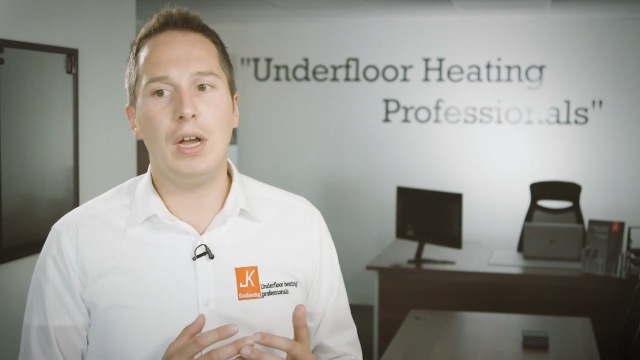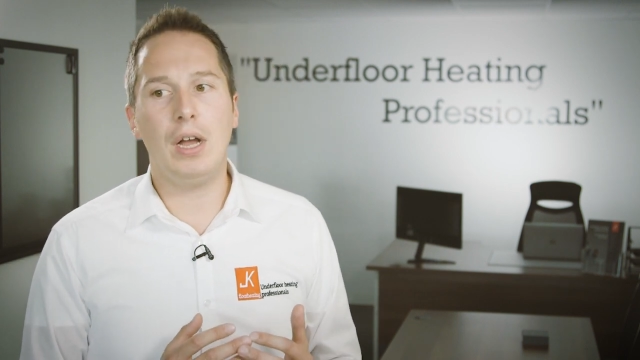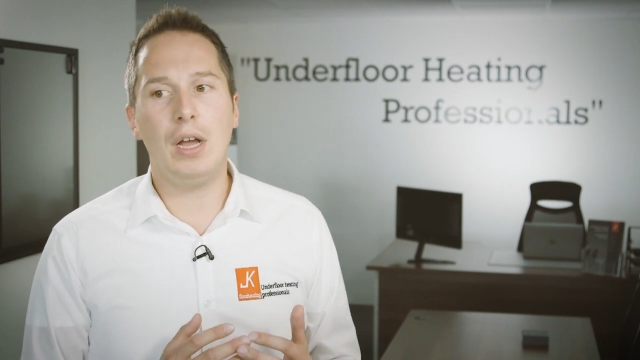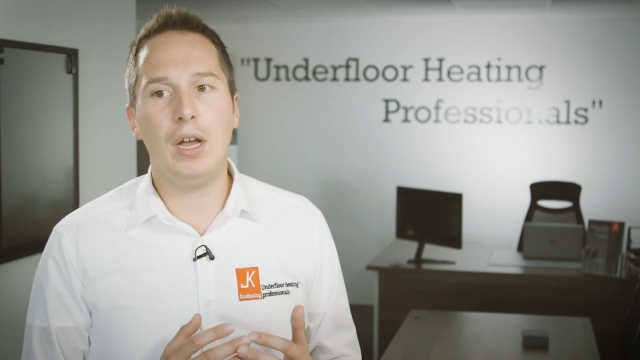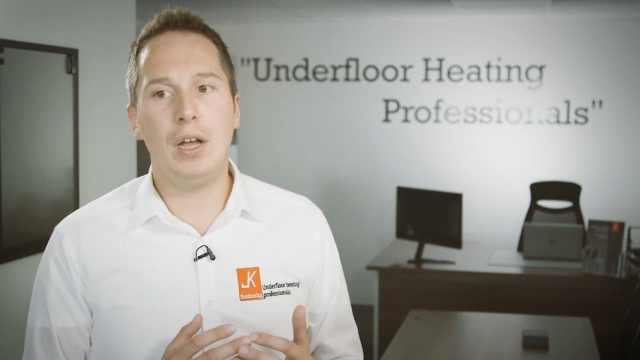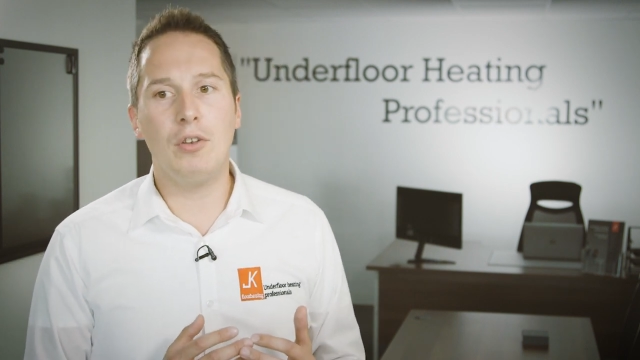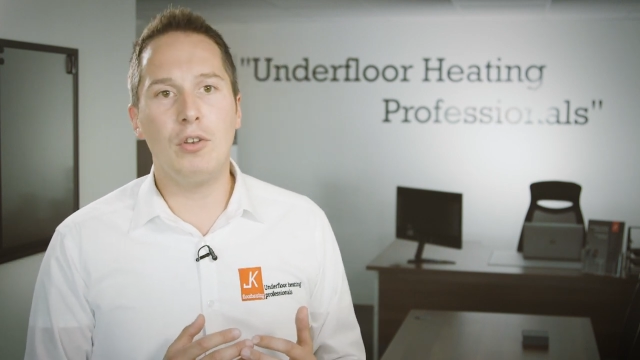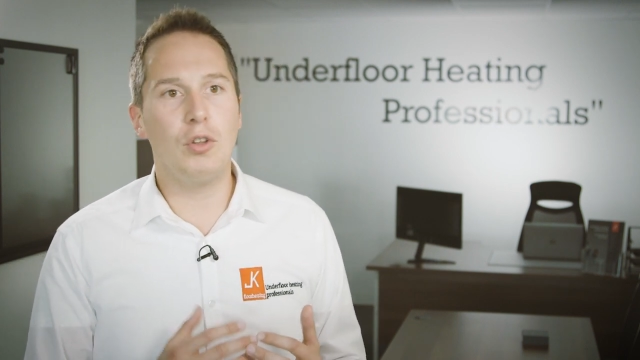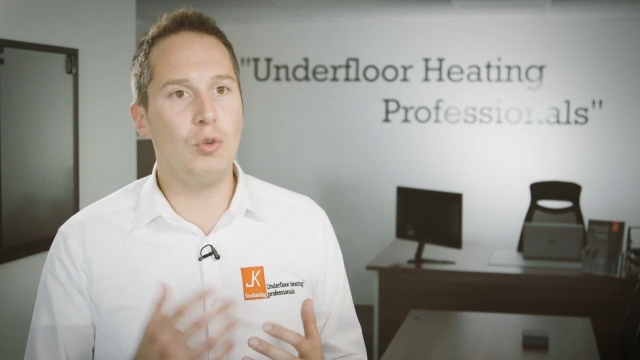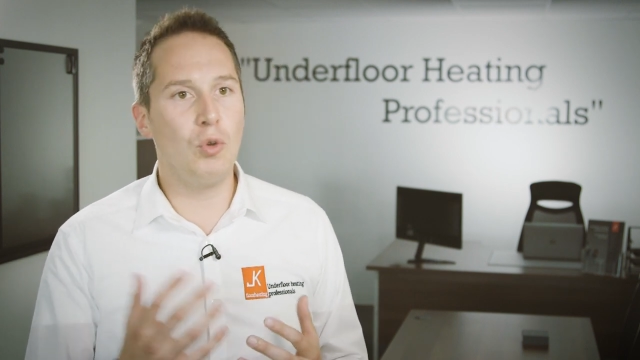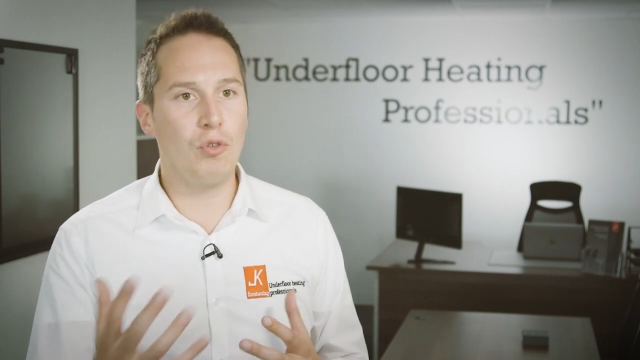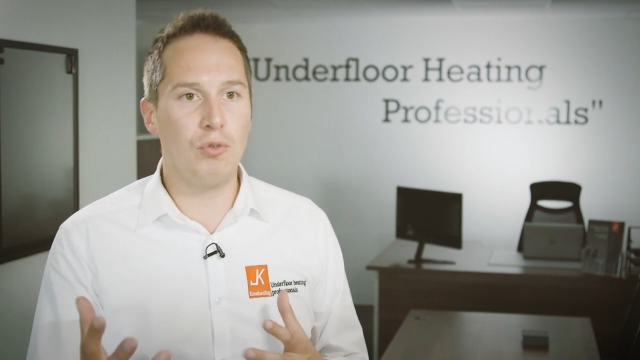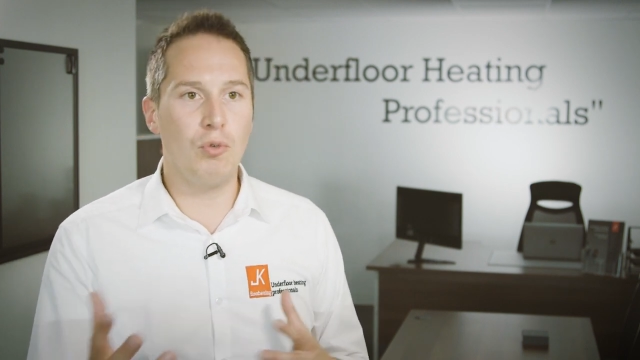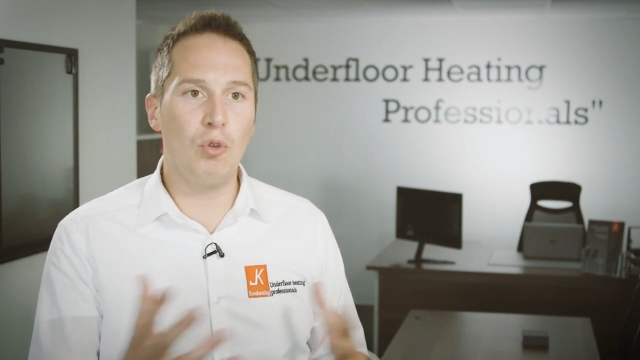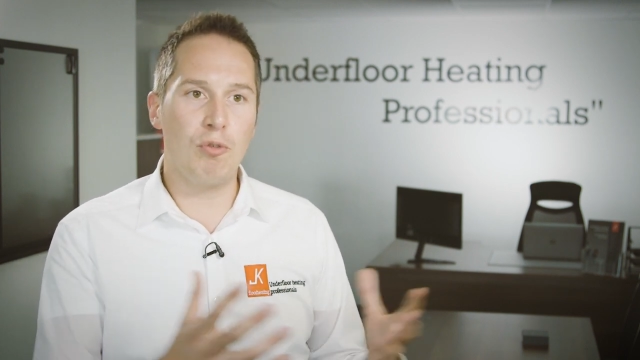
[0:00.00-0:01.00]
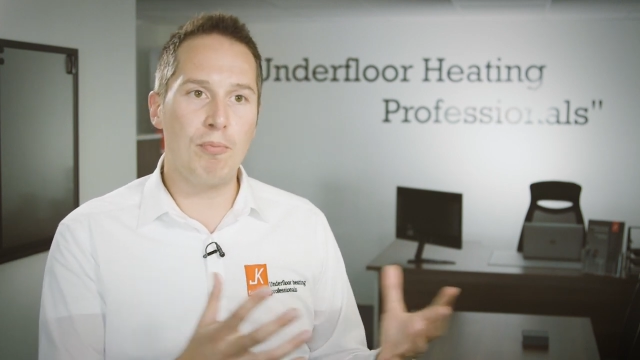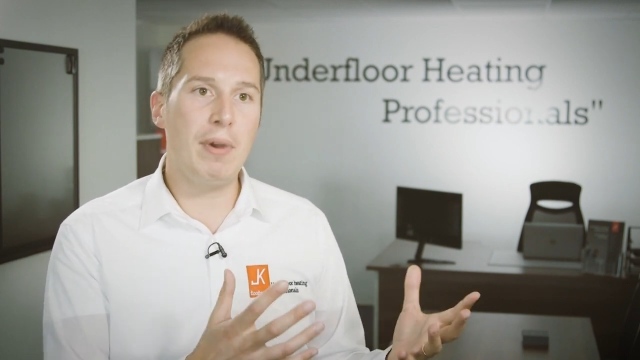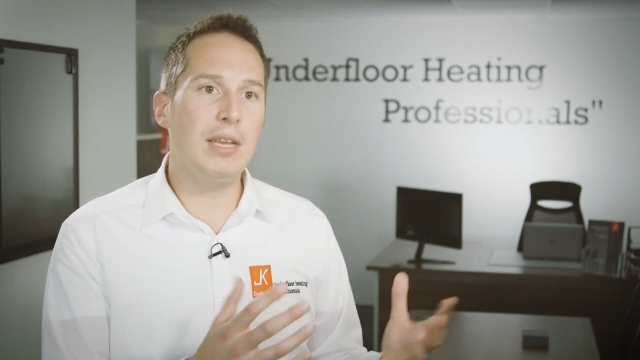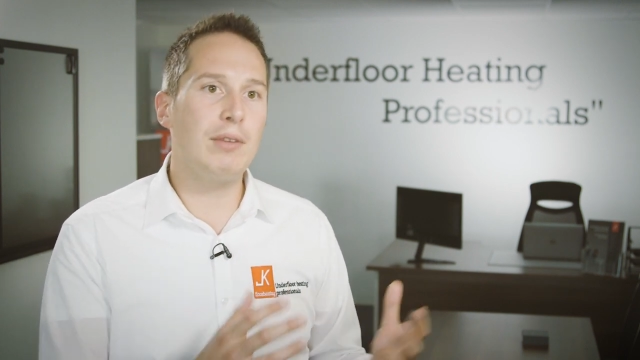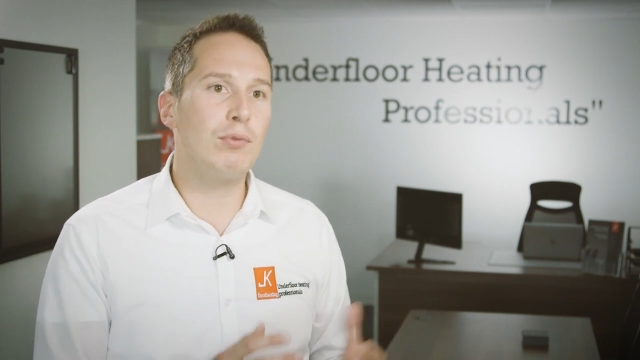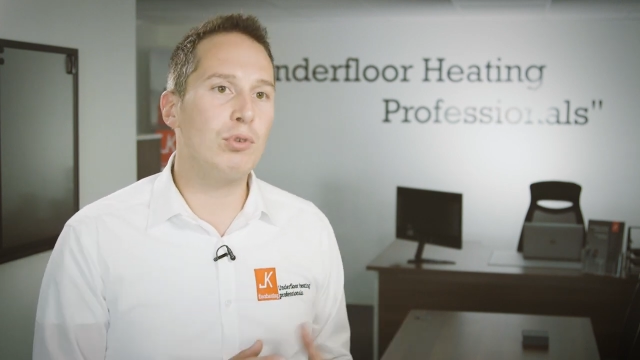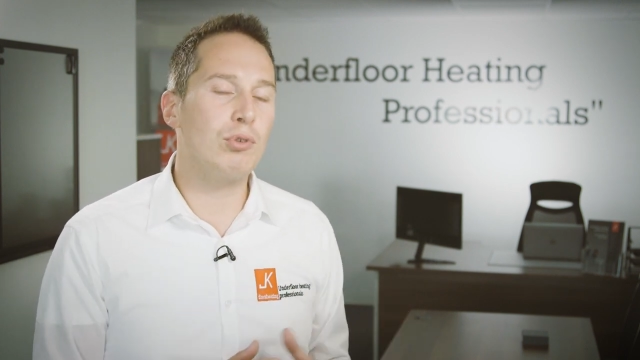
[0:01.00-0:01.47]
not
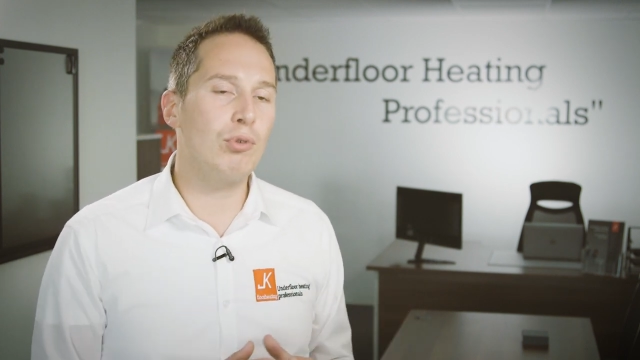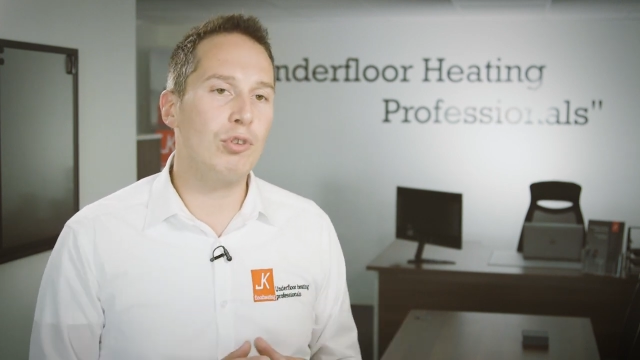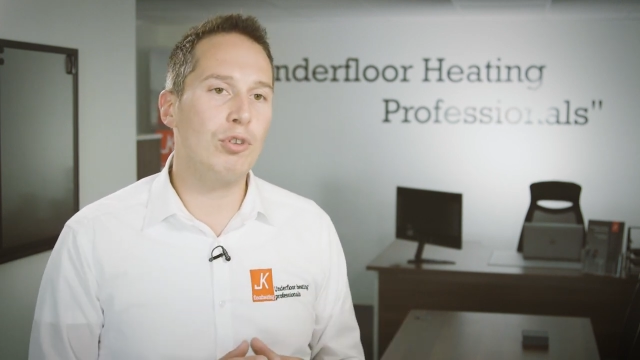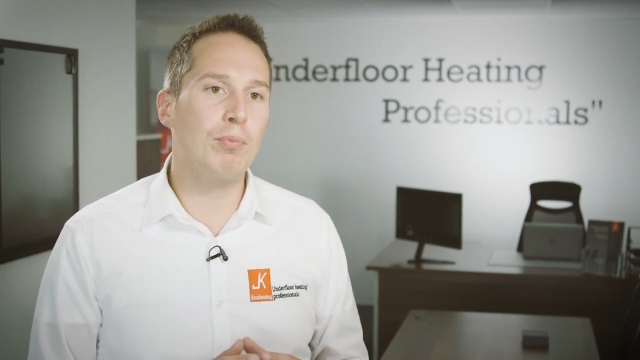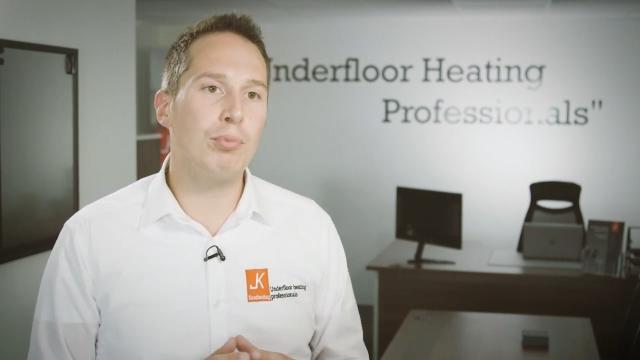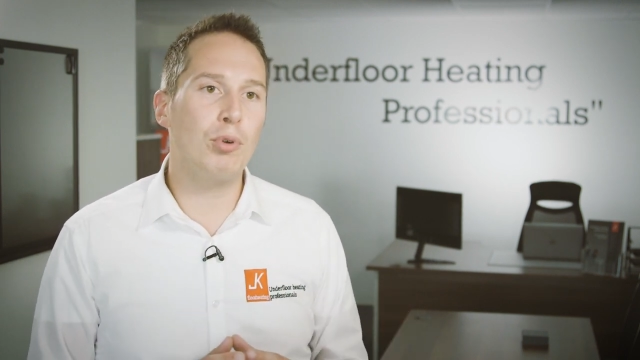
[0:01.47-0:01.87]
made for certain